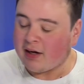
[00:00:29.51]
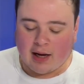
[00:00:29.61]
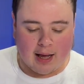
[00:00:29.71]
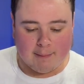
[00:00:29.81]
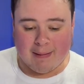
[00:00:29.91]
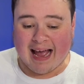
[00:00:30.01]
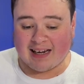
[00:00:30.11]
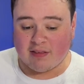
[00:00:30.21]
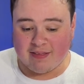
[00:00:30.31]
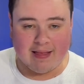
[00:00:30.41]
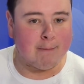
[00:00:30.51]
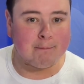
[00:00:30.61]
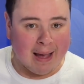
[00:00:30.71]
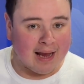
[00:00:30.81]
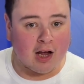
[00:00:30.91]
And I think they're
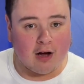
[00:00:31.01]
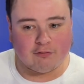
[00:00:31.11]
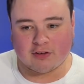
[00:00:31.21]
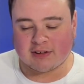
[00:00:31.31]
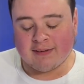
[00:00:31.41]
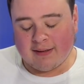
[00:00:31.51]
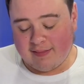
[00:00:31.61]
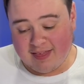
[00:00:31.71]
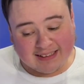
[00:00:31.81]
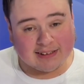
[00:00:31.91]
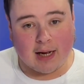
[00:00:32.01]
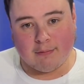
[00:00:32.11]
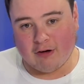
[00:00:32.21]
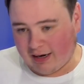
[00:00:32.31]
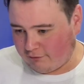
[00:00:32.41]
better covered this time
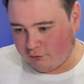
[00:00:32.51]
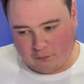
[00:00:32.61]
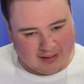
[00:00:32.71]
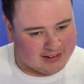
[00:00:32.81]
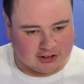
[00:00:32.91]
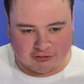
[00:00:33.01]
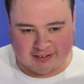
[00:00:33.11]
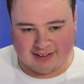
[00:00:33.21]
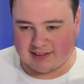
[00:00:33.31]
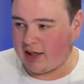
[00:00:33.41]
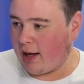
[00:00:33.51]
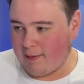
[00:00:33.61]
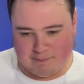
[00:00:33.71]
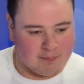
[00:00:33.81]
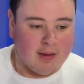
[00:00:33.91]
around for injuries
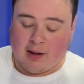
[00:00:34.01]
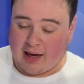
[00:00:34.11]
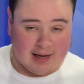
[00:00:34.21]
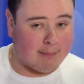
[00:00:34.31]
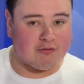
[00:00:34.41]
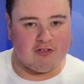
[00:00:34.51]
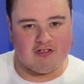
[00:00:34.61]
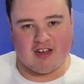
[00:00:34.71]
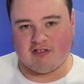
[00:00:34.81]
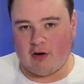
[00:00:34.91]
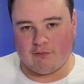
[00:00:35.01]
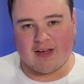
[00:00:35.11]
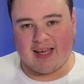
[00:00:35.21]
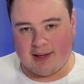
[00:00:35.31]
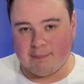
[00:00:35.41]
and absences of
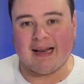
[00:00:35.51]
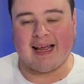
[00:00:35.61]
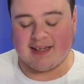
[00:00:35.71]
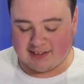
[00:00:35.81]
key players.